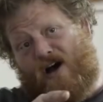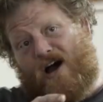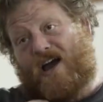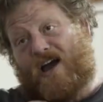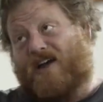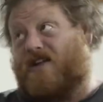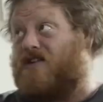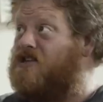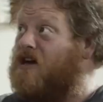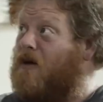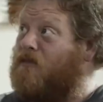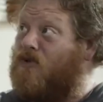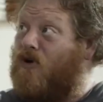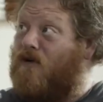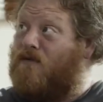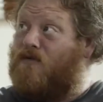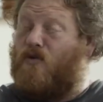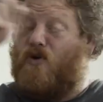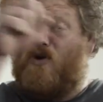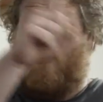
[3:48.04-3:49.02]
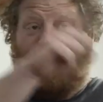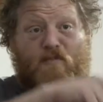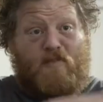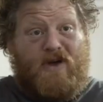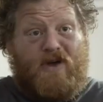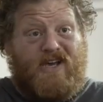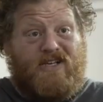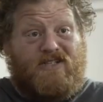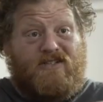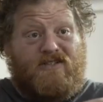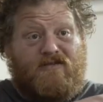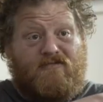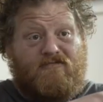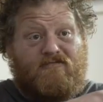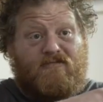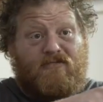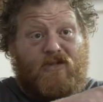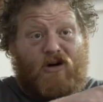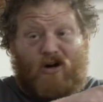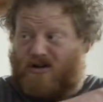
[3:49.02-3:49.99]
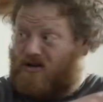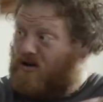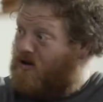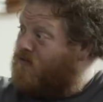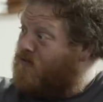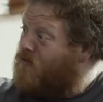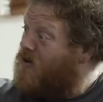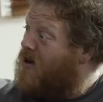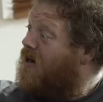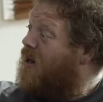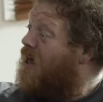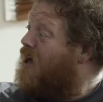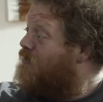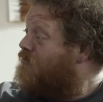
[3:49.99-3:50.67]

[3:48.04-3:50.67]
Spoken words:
guy jumped off the roof pissed. Hot girlfriend